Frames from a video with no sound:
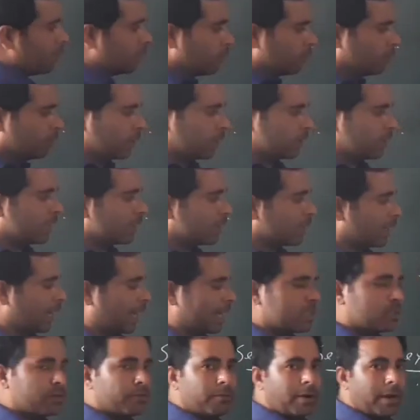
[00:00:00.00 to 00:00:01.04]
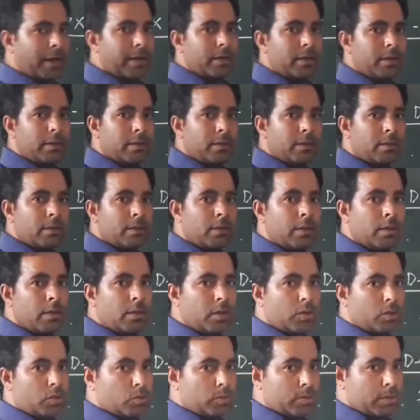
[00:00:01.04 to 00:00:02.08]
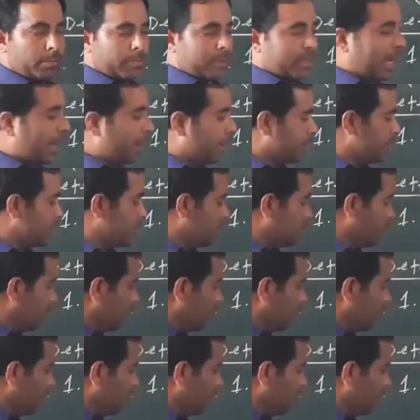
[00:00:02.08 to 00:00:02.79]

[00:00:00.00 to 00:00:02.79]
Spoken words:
be further classified into some types.